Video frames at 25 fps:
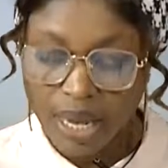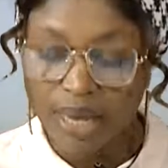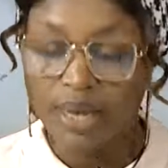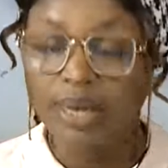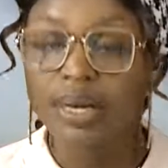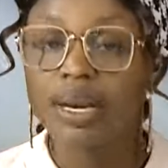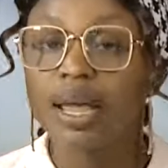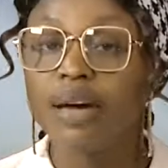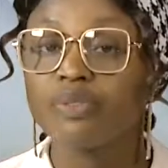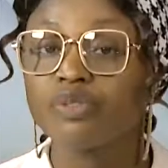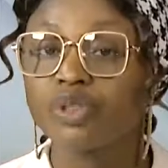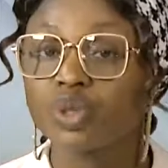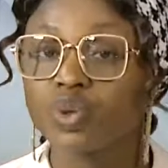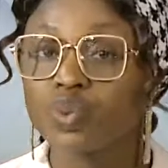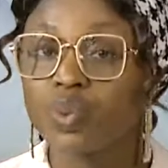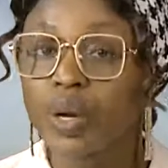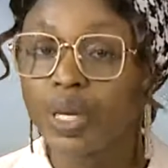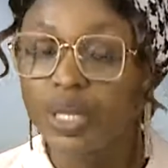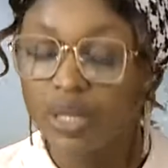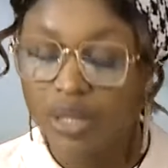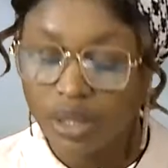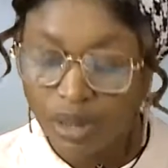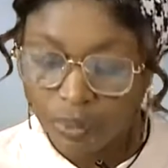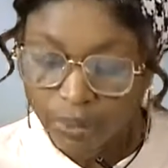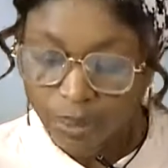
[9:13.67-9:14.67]

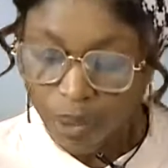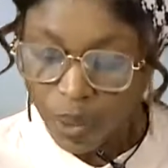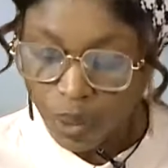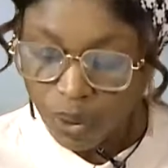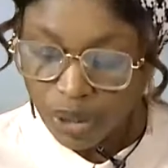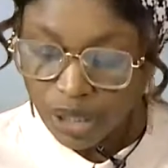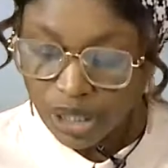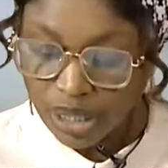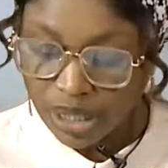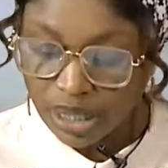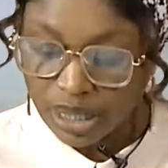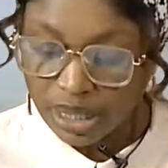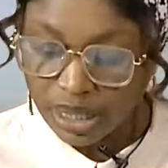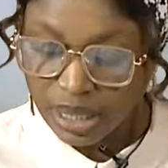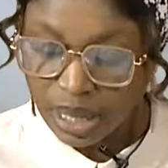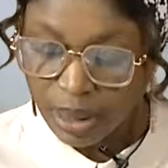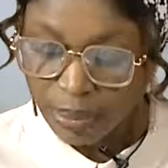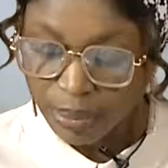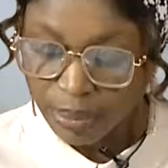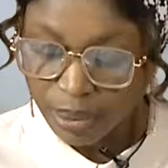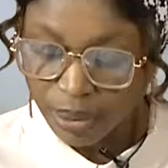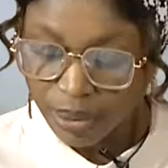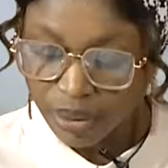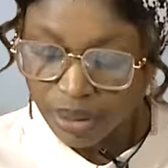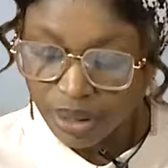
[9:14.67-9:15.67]
Left-wing supporters
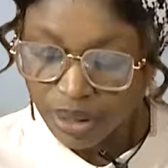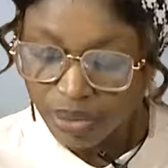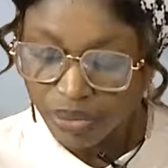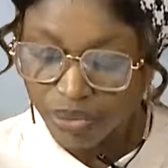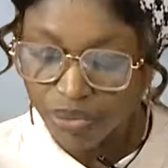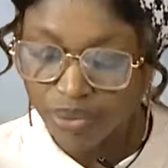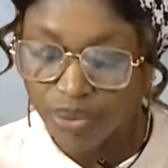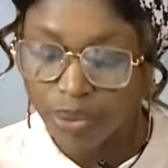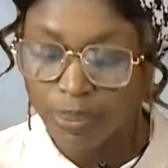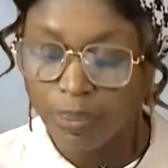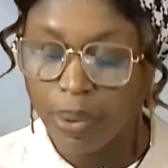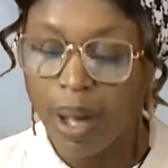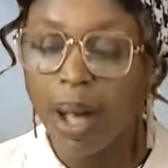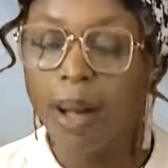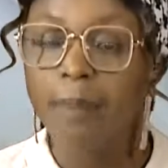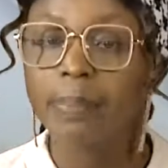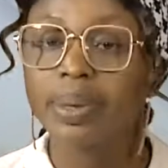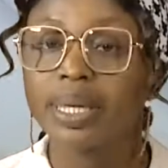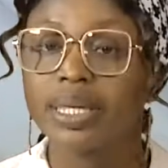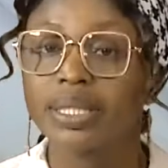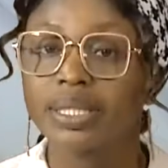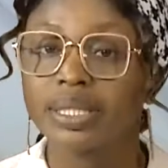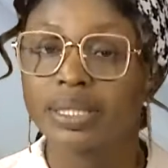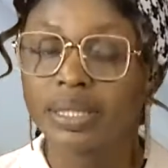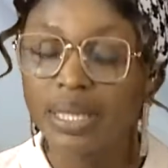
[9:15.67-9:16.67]
assembled in
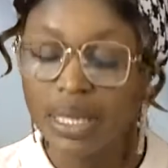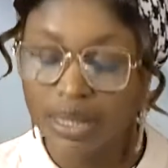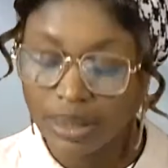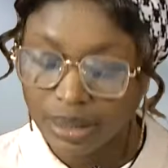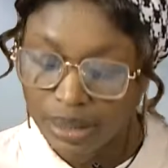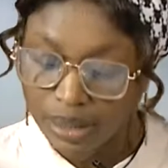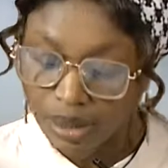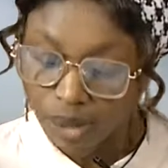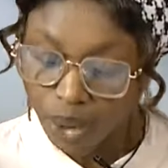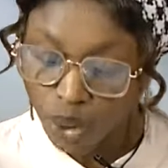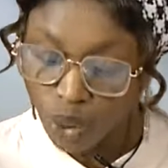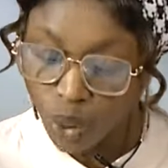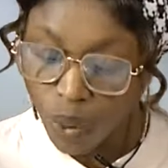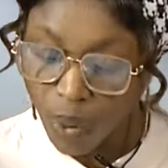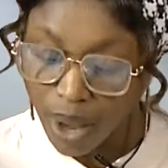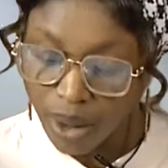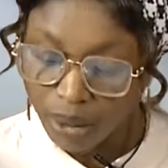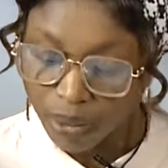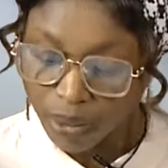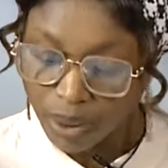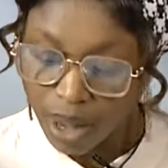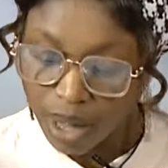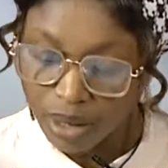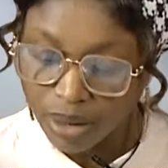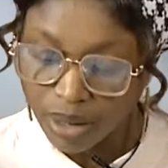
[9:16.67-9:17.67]
Republic
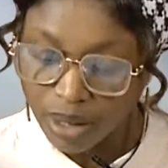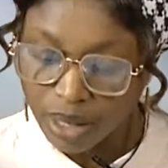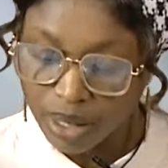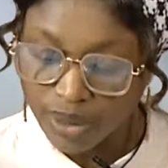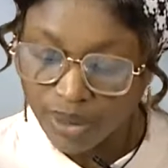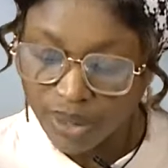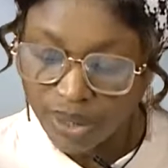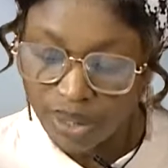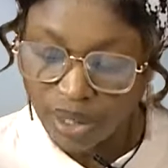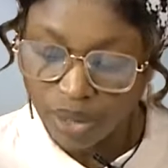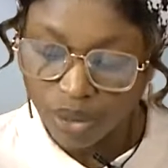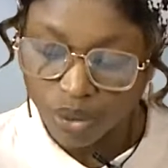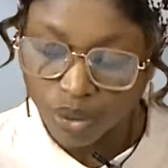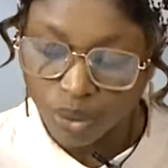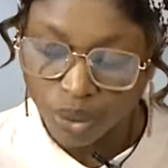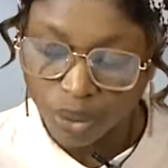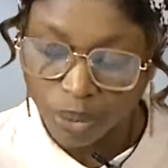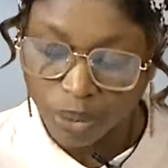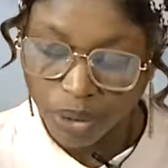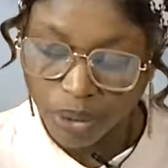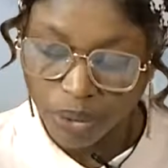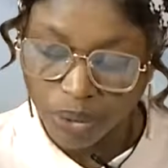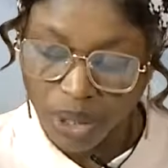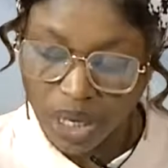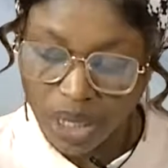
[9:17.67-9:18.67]
Square in central
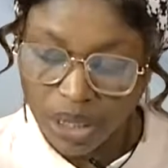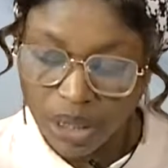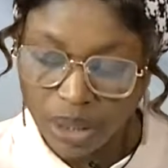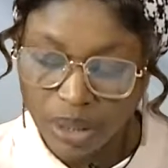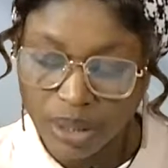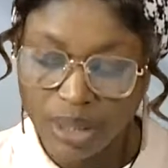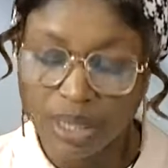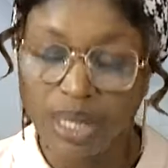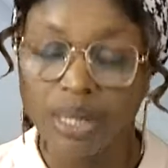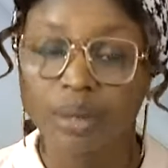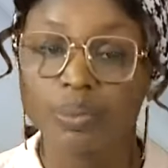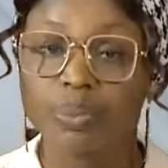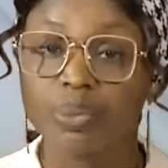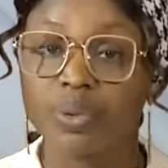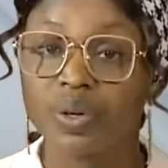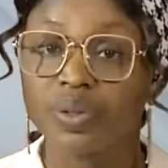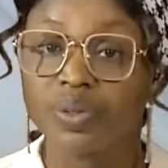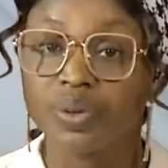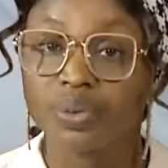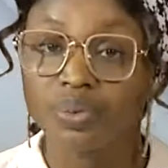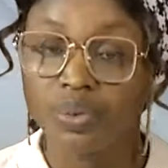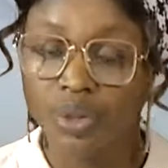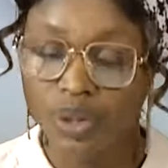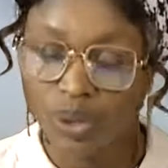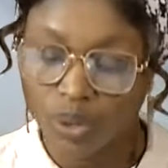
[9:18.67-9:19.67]
Paris to celebrate
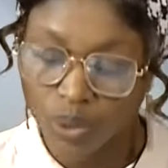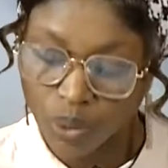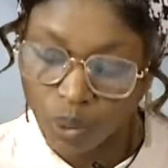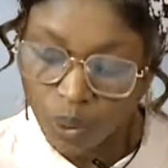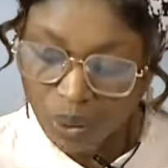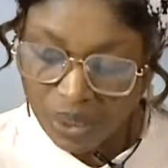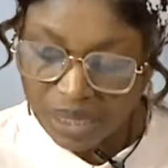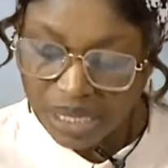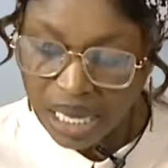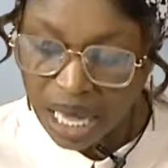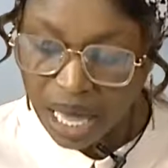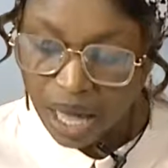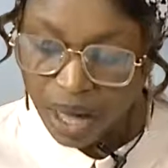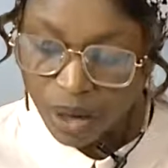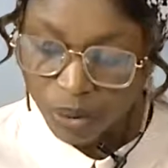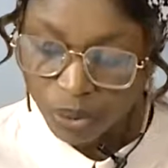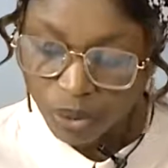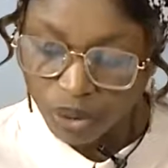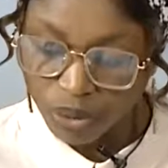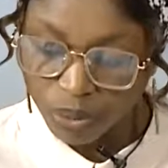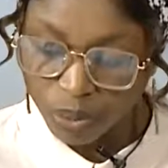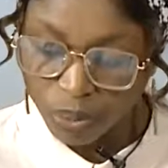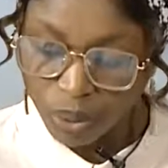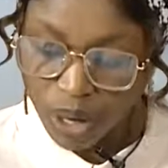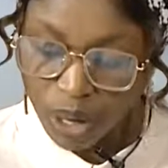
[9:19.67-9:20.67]
the results,
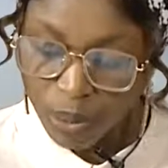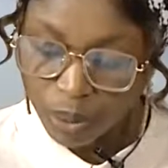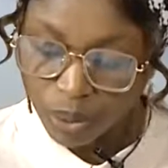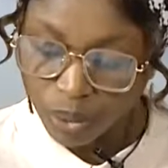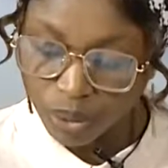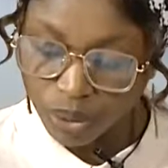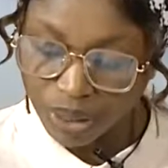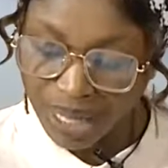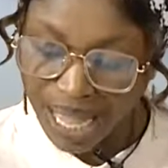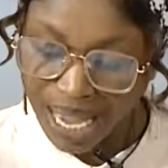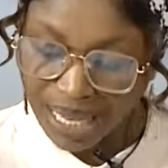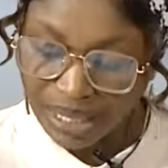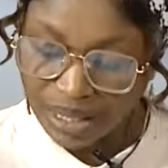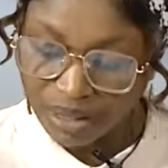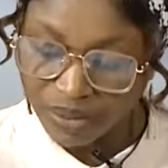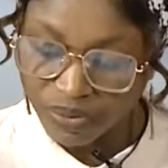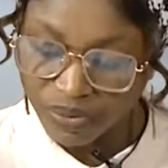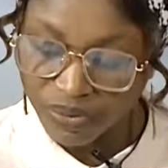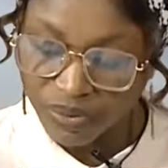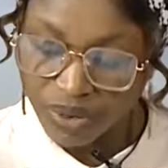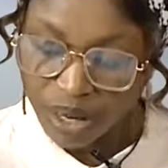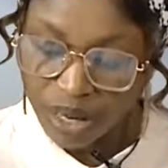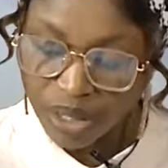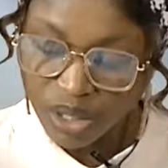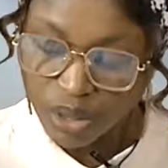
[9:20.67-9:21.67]
with people lighting
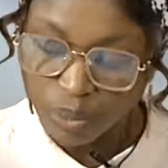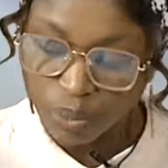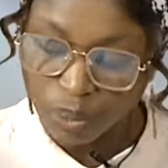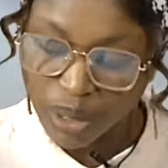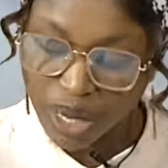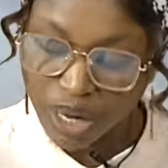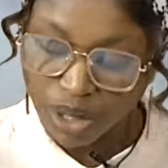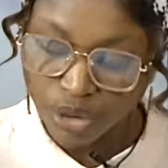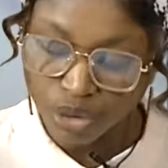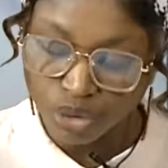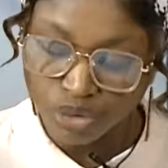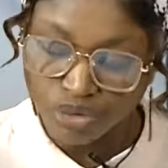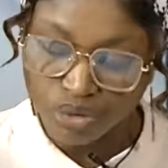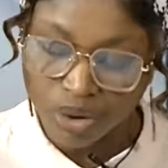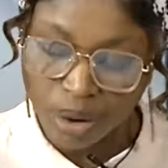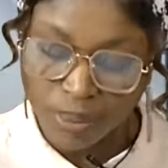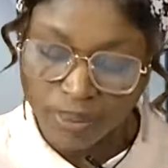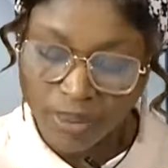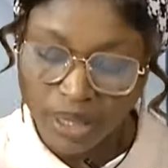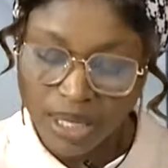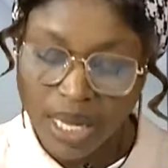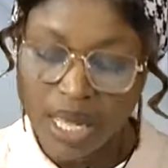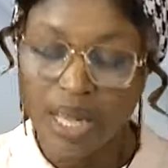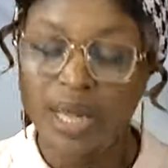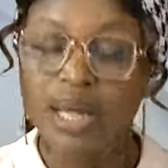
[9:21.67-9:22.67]
flares, playing
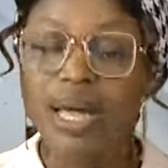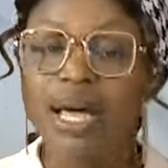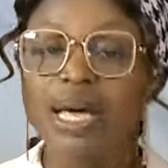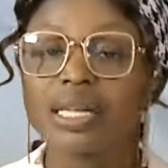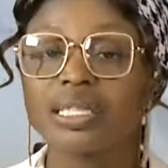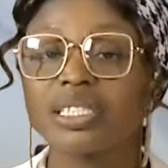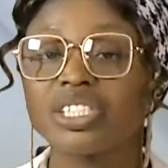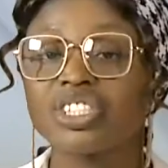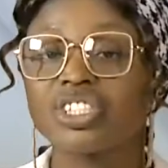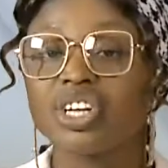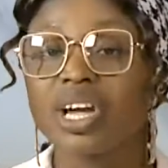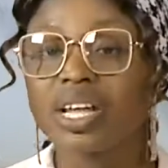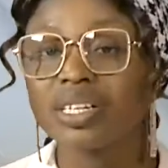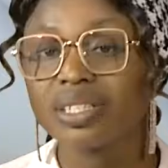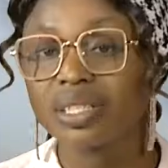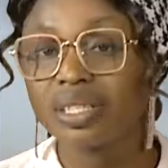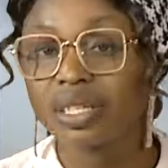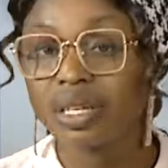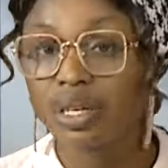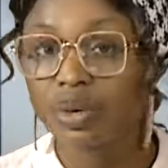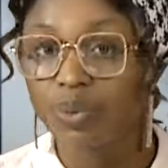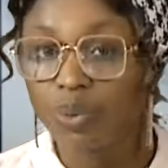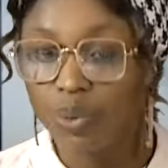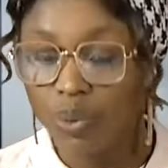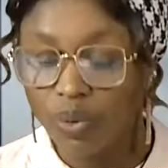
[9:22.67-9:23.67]
drums and
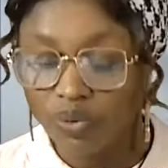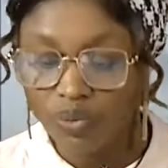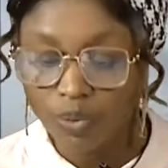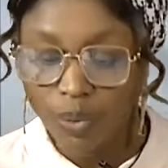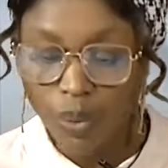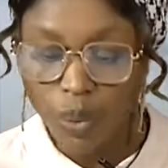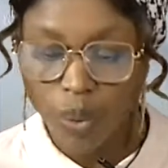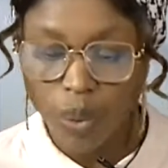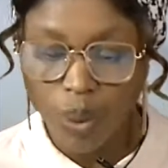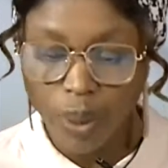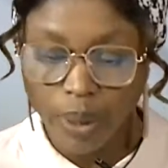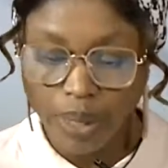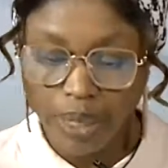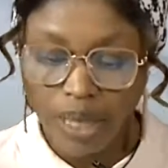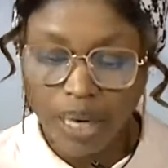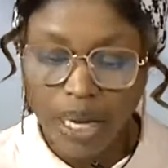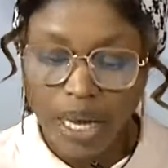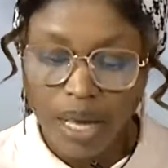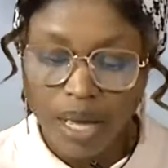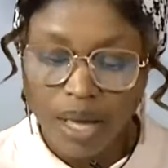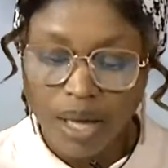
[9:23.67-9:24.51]
chanting with one.